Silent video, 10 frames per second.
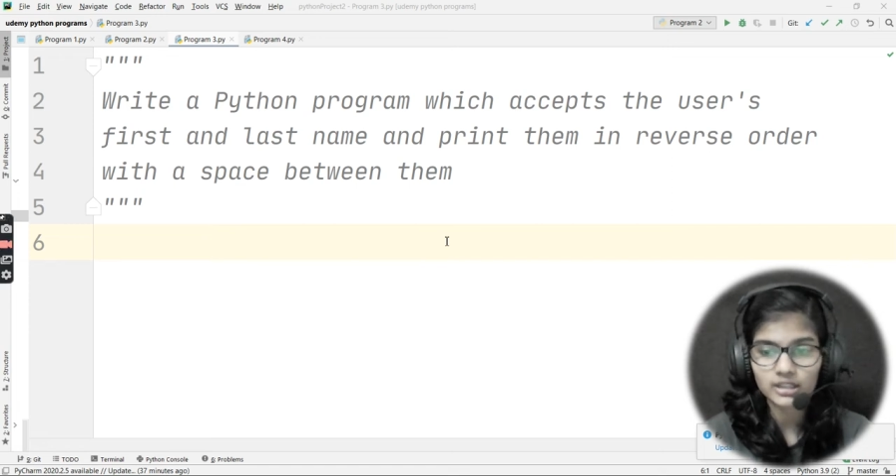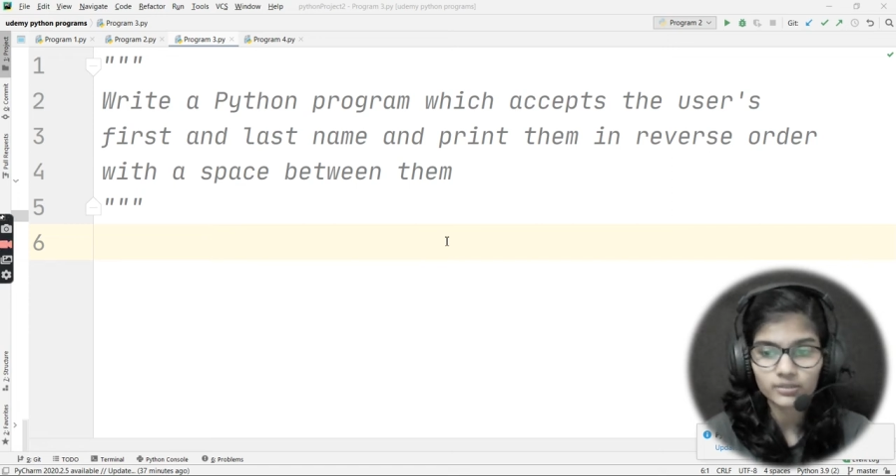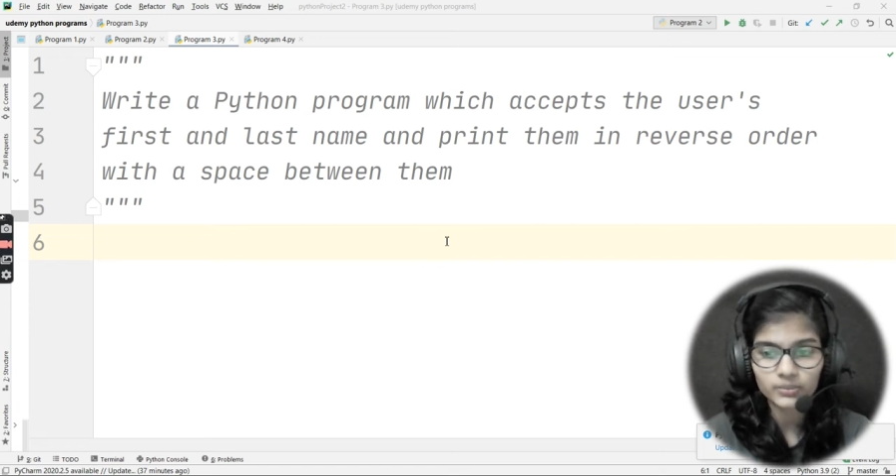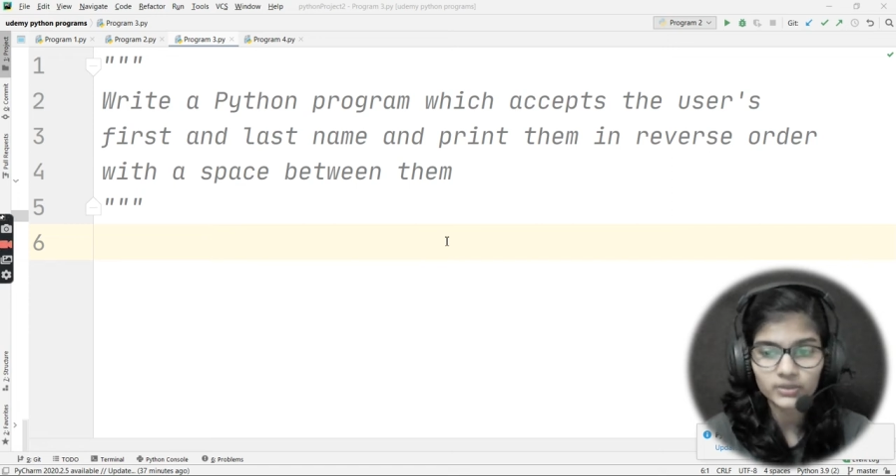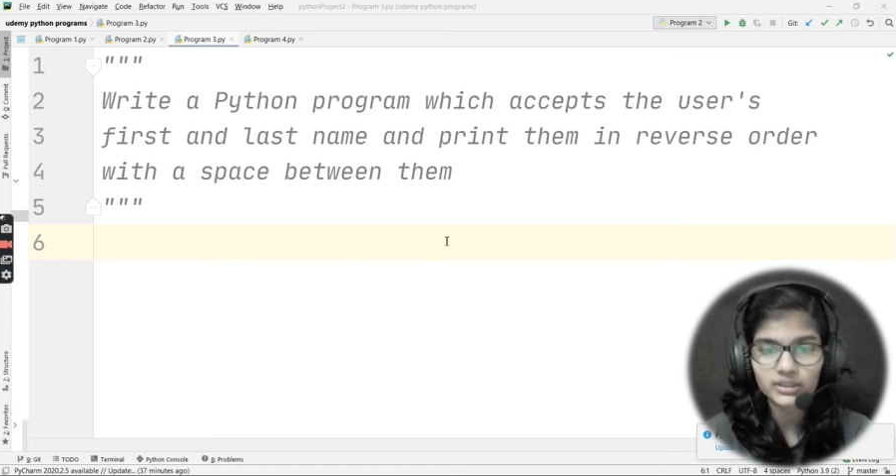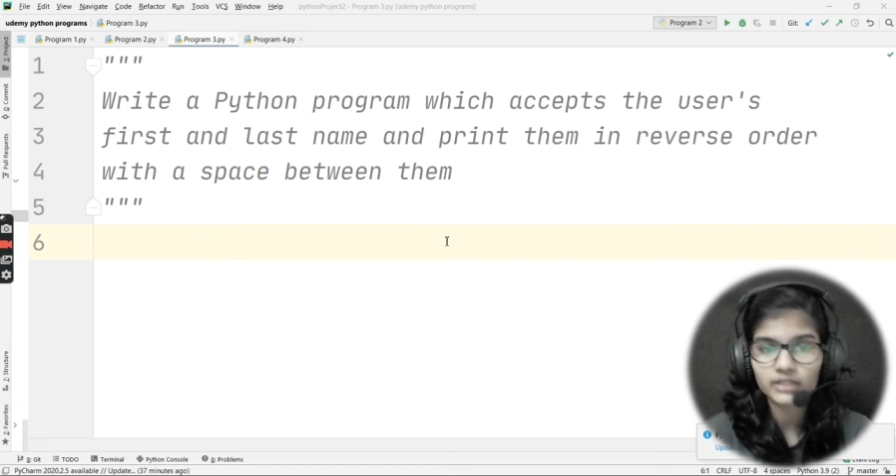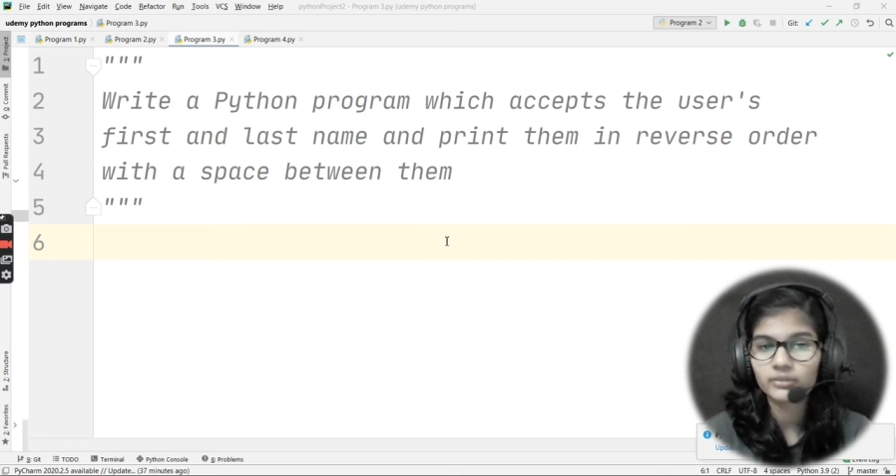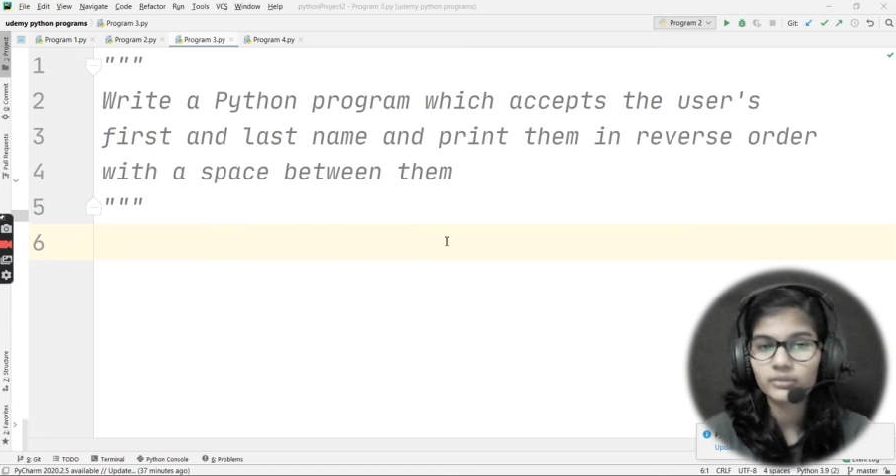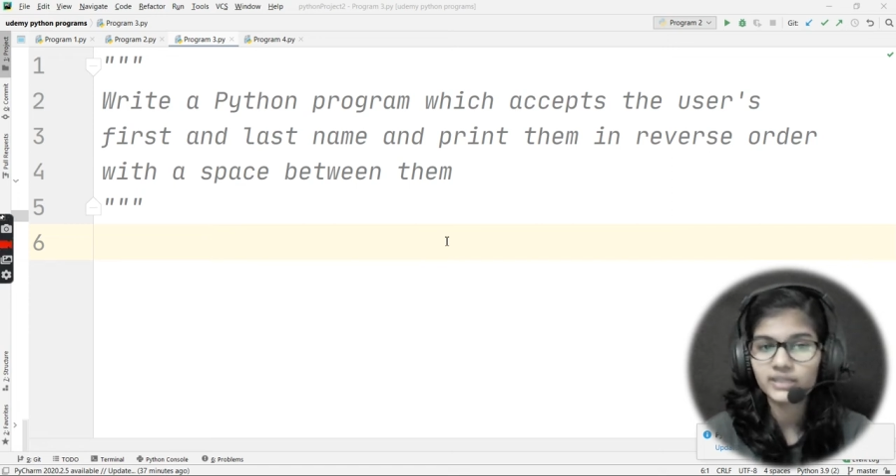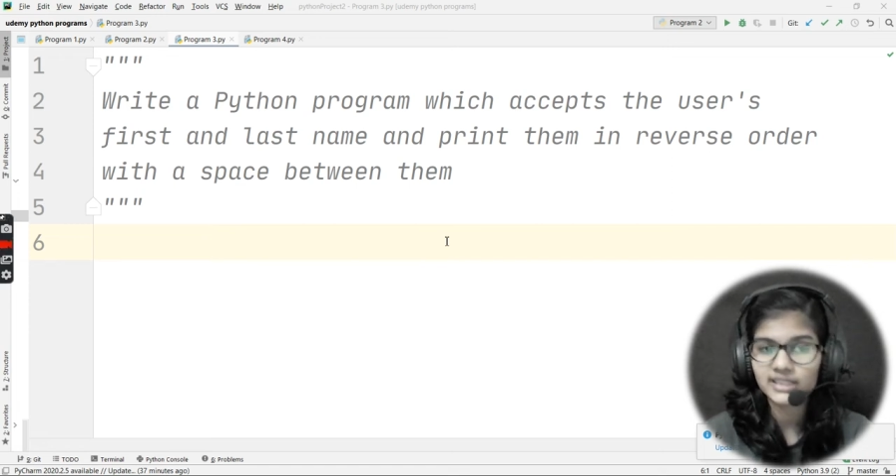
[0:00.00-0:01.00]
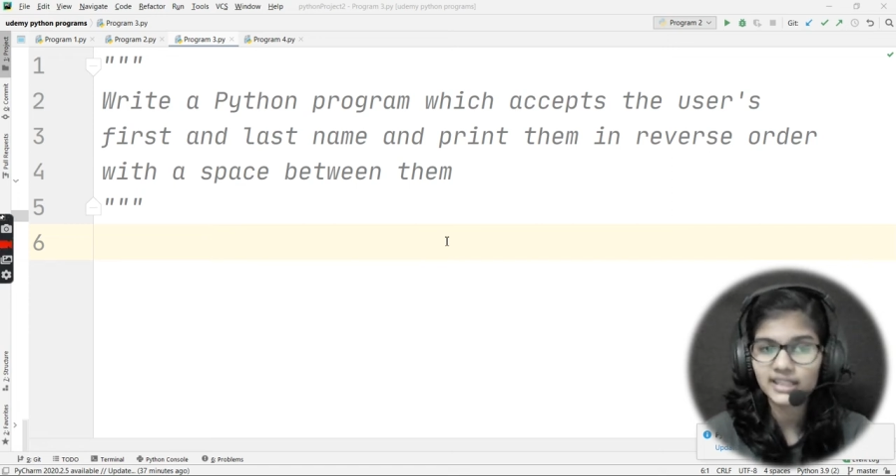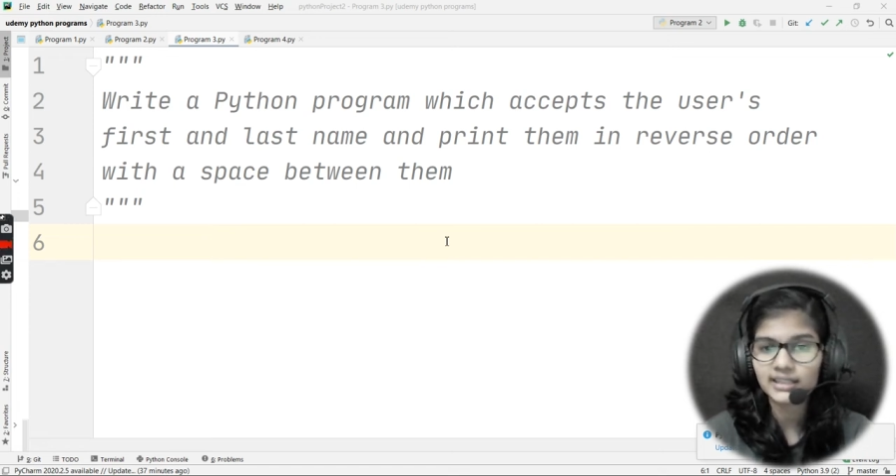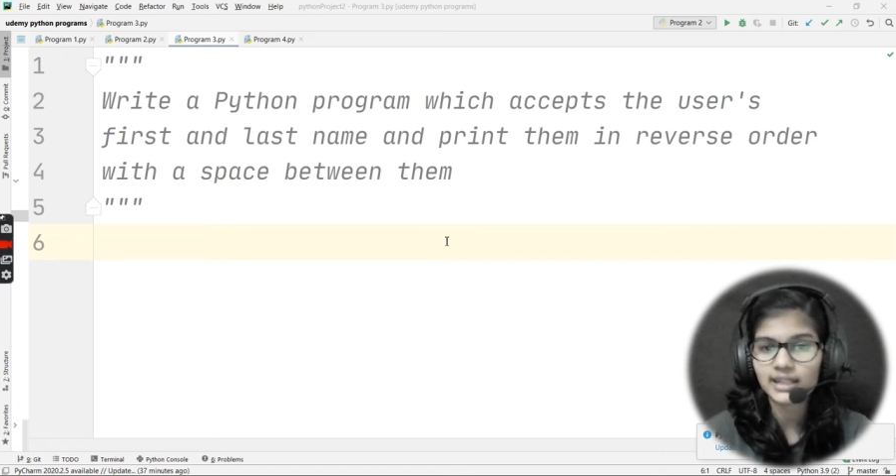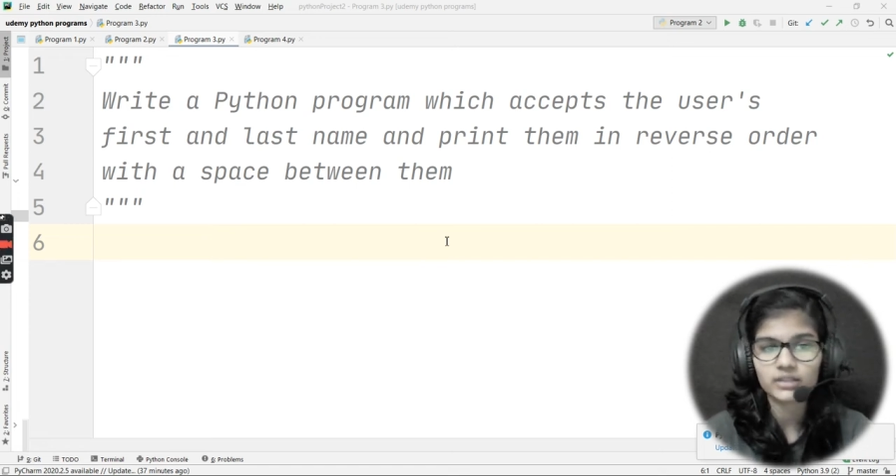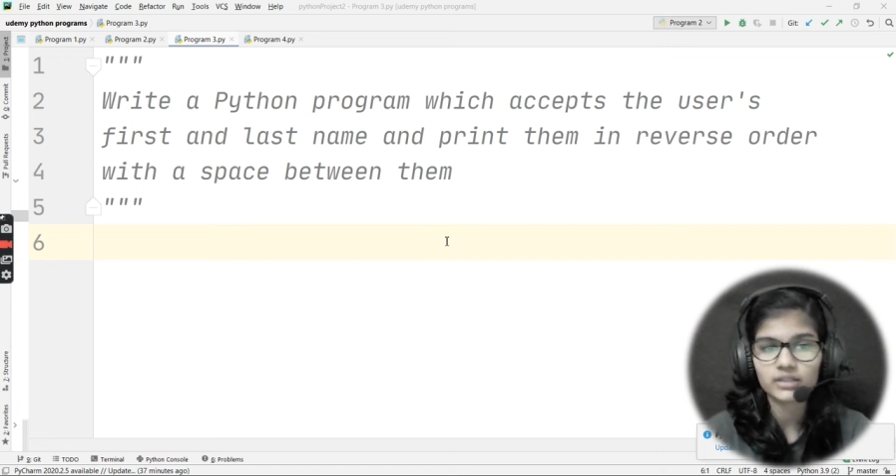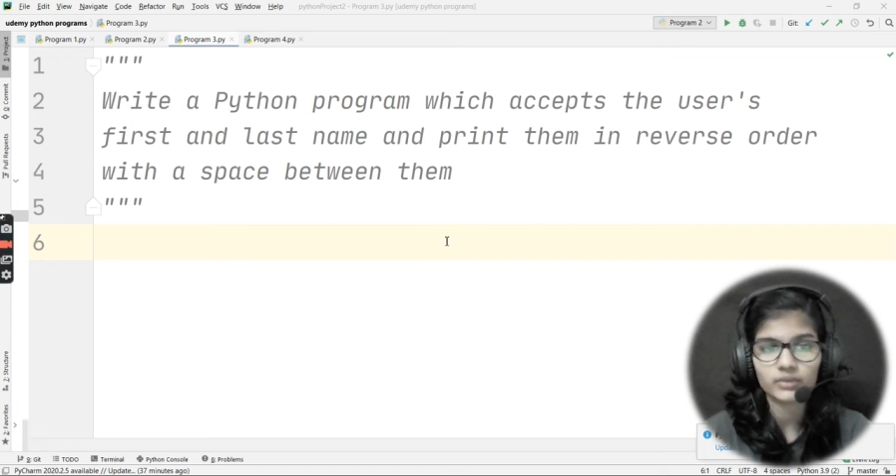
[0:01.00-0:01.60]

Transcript: output, that you will be seeing that,